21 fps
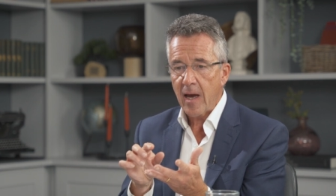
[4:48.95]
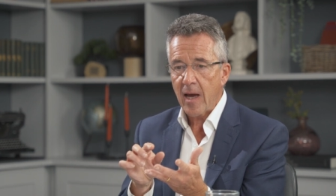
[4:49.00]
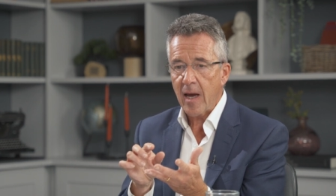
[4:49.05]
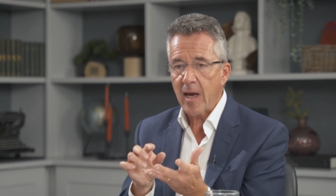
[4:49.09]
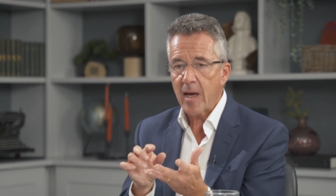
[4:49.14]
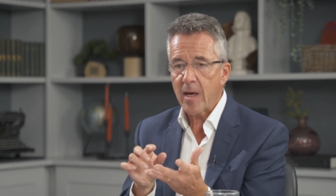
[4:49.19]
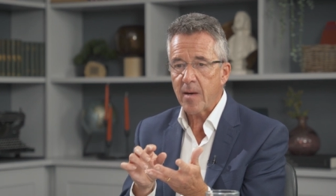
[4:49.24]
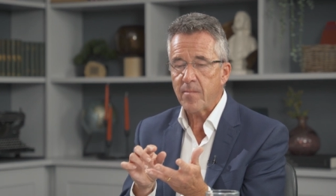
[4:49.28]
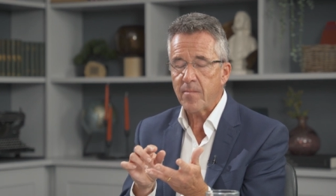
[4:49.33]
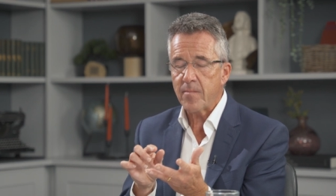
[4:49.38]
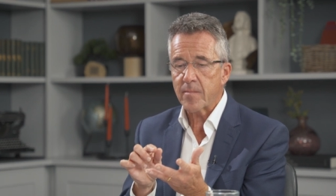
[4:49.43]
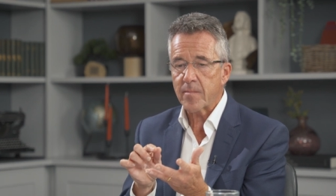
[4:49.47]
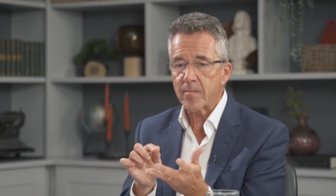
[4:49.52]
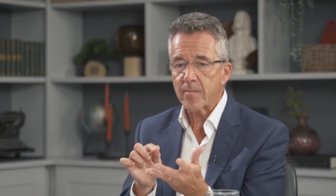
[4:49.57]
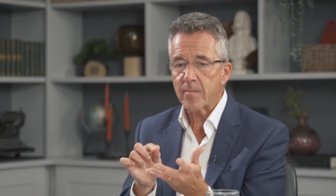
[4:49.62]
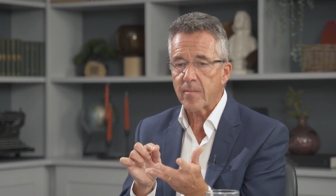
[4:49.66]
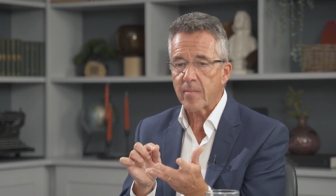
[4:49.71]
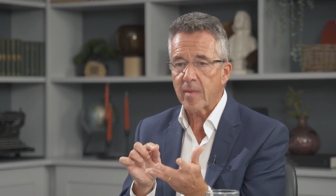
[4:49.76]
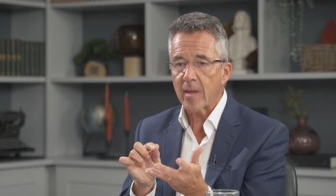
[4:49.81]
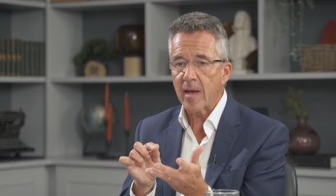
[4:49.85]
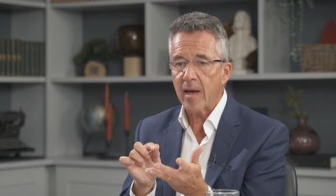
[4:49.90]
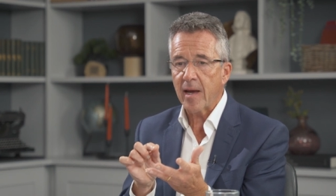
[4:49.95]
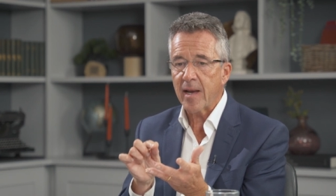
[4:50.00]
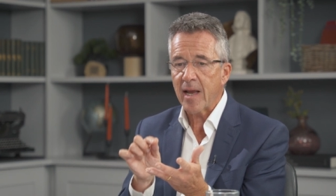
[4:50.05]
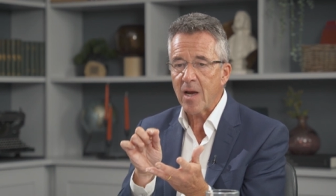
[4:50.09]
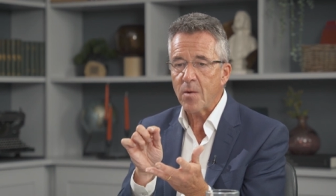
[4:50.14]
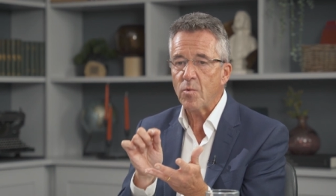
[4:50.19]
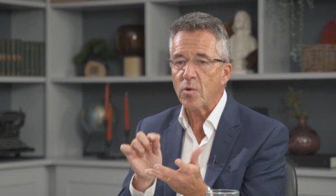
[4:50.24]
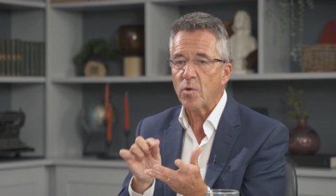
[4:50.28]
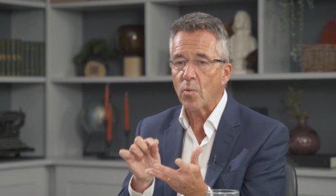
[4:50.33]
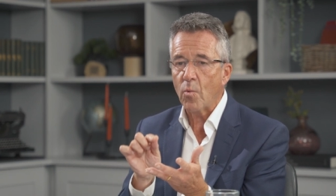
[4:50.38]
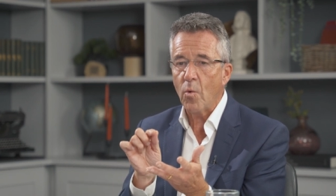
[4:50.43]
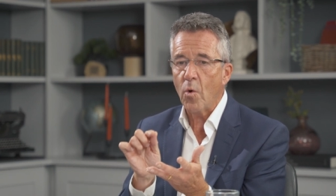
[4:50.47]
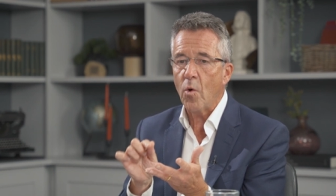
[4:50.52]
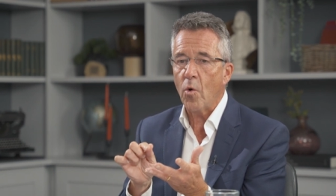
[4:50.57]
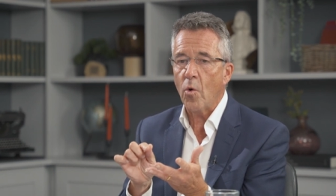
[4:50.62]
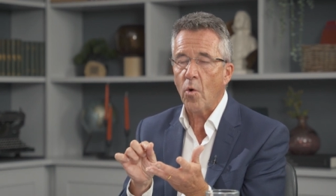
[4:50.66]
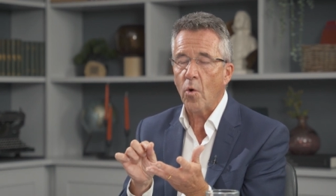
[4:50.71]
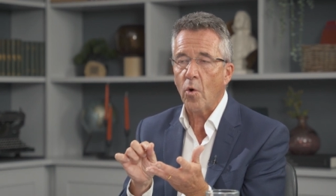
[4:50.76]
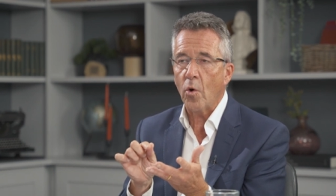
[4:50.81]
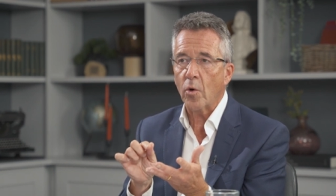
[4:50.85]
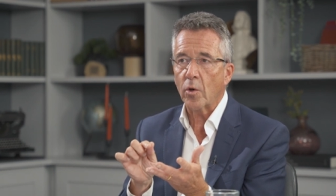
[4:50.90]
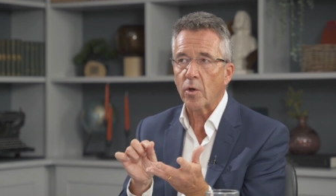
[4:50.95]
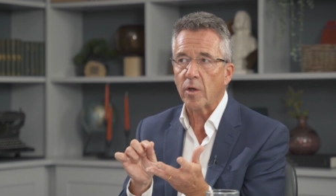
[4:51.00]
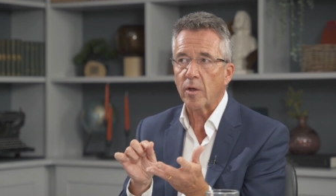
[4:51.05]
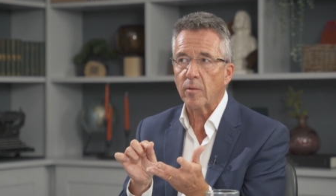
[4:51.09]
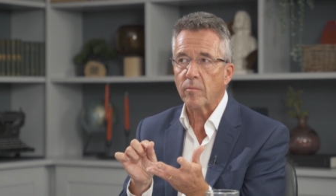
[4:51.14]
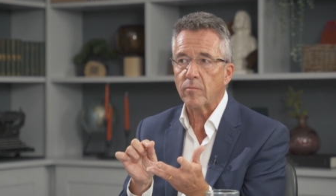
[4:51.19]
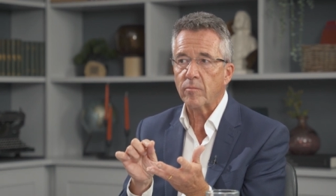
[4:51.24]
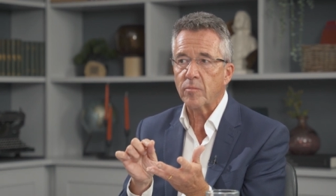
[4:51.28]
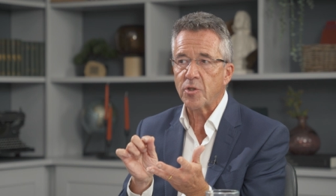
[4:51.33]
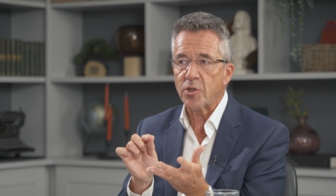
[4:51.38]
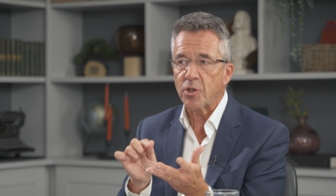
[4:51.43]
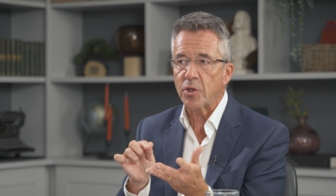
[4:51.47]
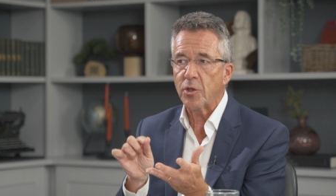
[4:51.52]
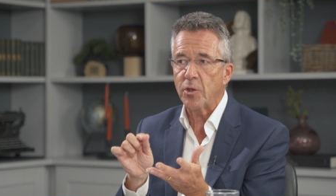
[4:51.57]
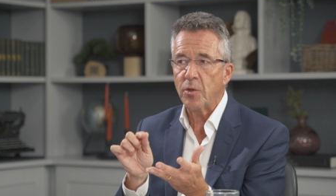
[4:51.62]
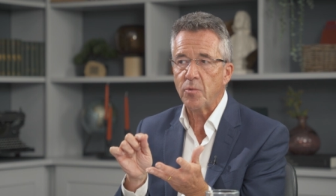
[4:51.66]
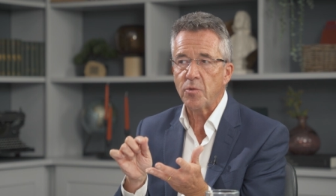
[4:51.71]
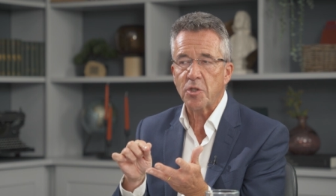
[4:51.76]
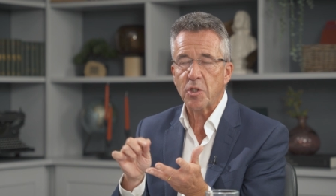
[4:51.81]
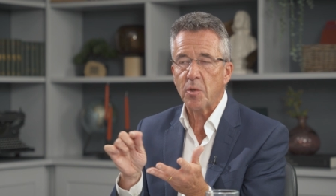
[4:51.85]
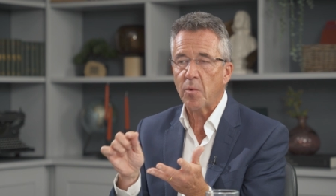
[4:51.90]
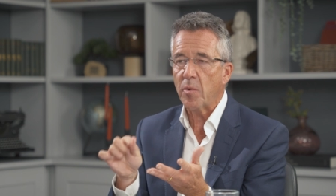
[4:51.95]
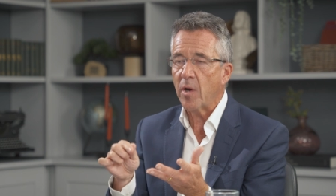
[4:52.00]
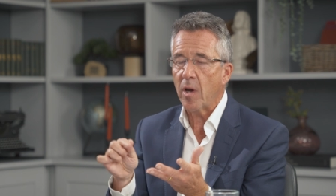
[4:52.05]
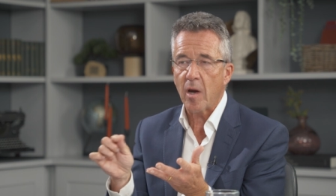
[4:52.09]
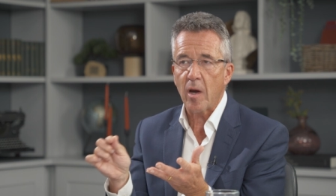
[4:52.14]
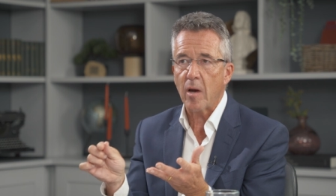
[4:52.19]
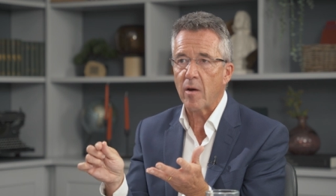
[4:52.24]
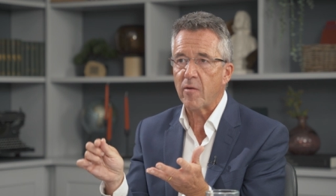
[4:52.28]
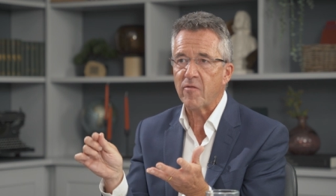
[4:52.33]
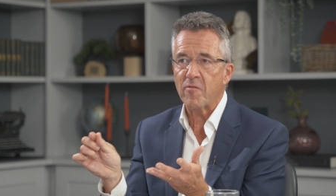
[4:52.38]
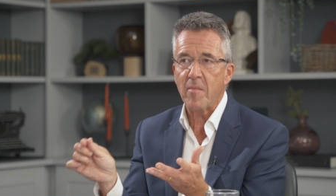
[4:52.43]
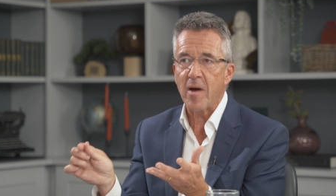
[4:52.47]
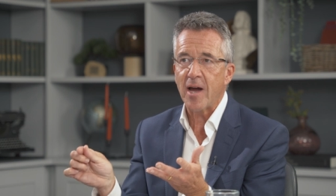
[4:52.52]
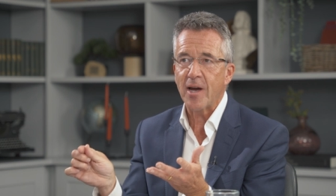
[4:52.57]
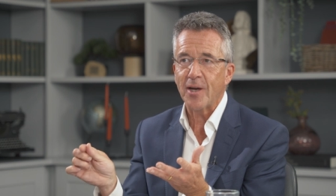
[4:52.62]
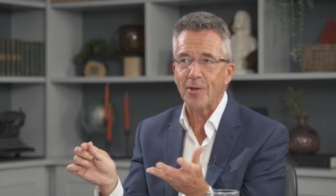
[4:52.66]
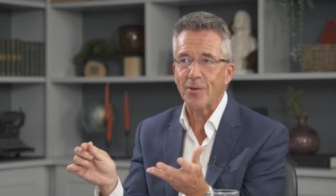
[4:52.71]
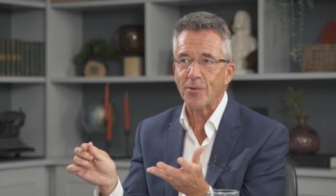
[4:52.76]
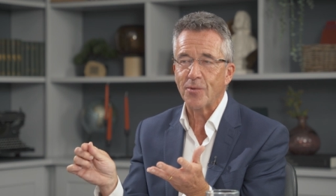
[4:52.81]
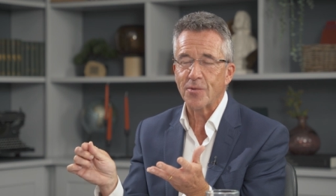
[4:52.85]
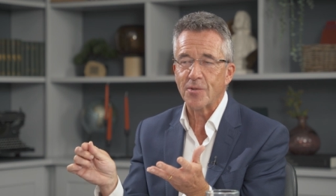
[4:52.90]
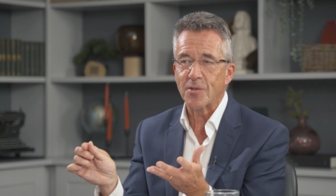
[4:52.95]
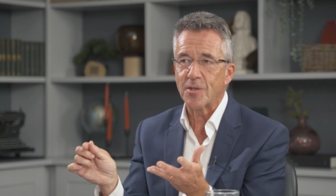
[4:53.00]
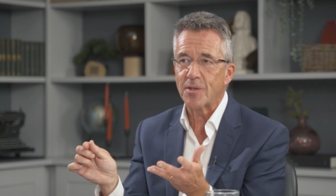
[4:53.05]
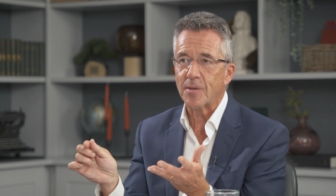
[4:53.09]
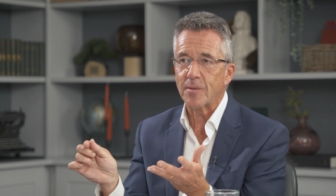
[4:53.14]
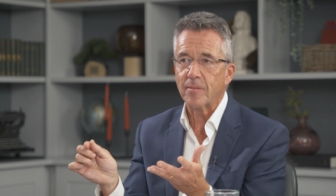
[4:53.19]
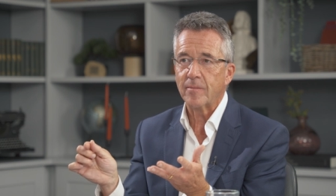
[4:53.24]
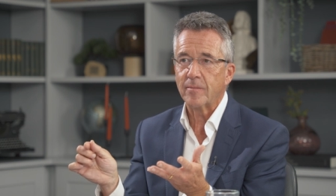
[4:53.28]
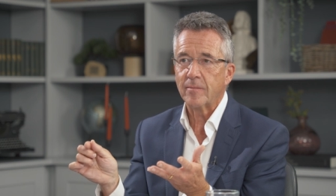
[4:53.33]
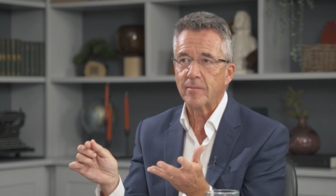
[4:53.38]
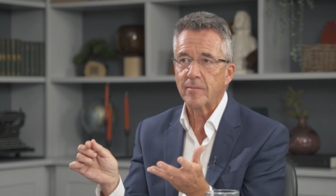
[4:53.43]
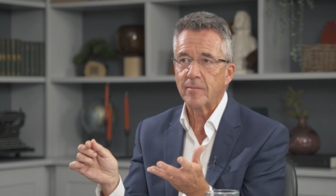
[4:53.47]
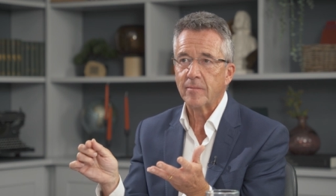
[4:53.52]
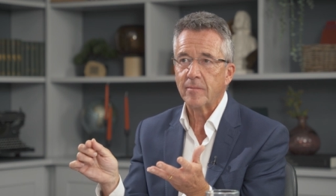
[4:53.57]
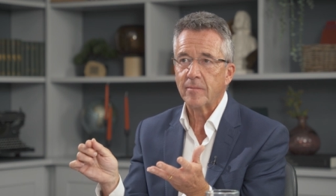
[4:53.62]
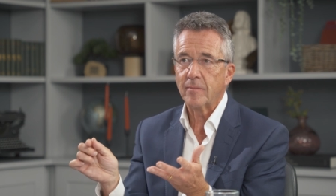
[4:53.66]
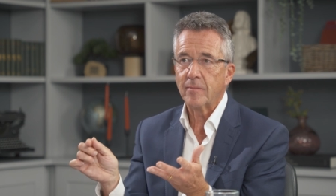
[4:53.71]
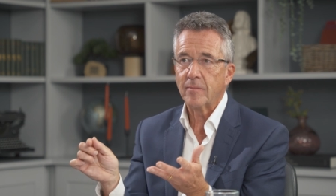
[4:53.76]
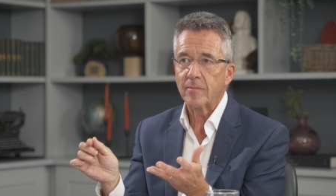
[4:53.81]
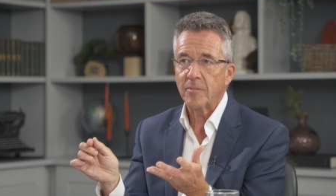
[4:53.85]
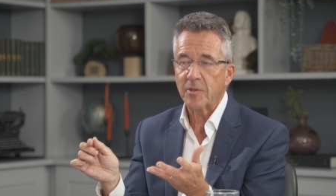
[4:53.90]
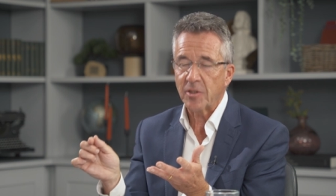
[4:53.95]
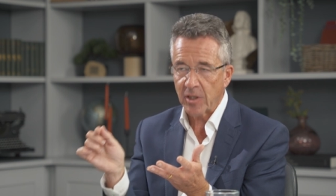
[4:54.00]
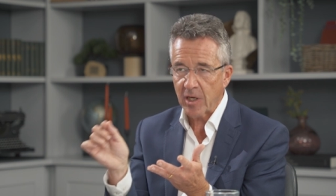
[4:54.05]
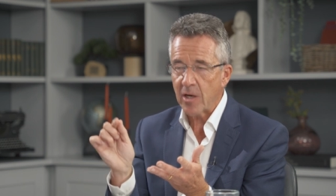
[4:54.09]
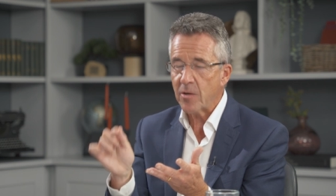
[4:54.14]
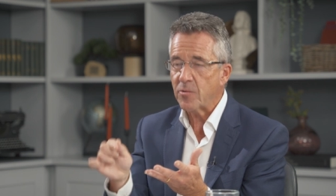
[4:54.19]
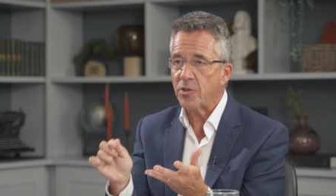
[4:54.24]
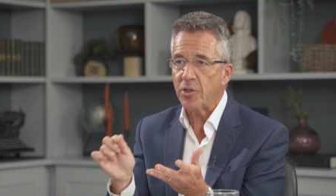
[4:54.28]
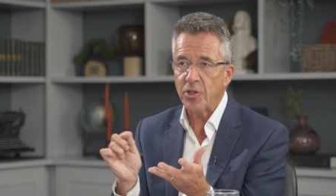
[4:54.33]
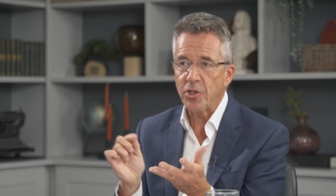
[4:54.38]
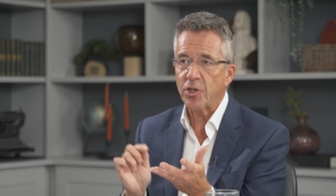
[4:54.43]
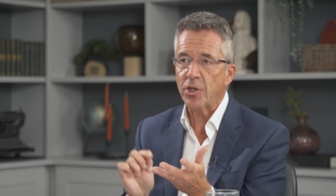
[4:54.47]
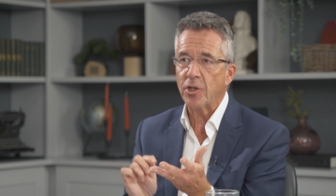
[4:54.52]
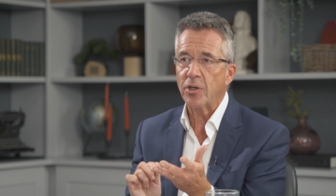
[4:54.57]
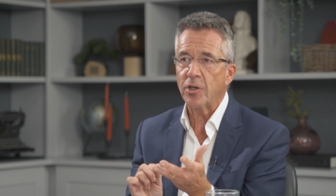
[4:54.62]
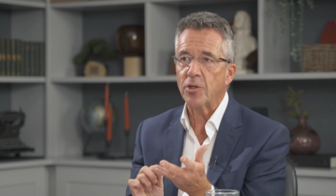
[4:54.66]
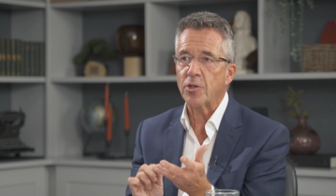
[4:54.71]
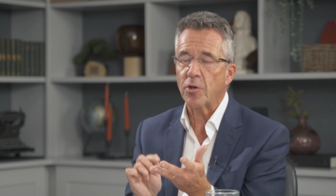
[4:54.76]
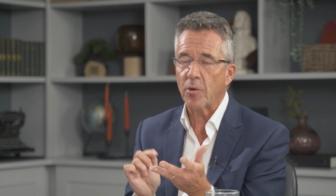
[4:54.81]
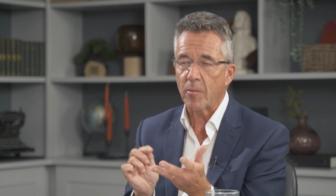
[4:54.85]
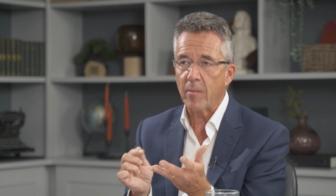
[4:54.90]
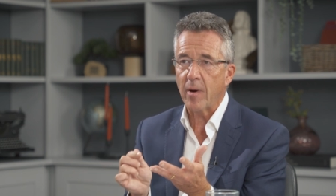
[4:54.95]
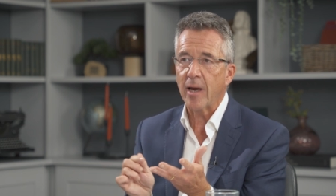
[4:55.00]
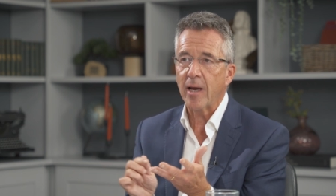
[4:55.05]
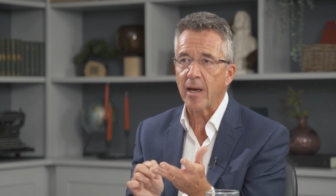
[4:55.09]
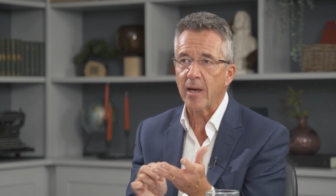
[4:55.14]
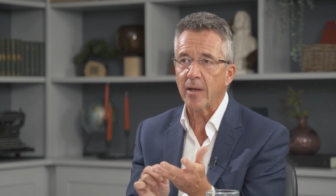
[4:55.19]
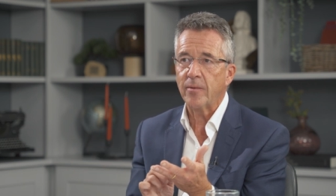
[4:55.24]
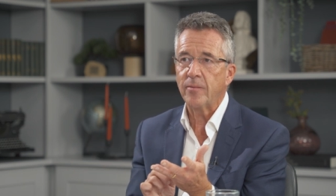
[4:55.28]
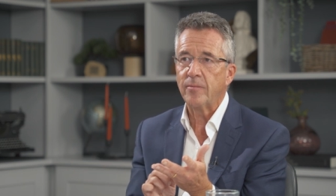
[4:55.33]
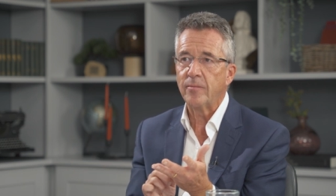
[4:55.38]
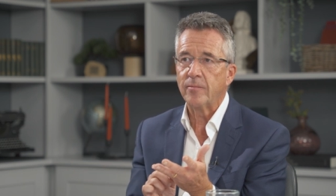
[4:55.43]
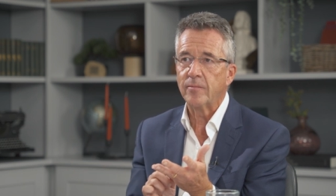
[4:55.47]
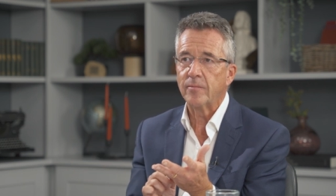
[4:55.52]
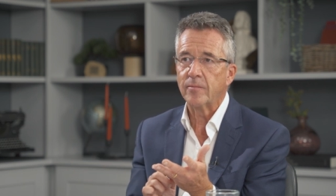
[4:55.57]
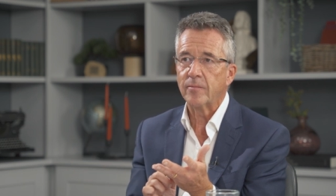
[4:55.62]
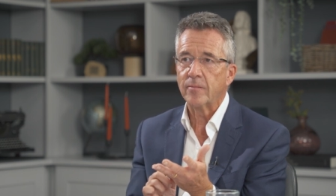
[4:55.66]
um, and I would walk two, two and a half miles to go to church on my own.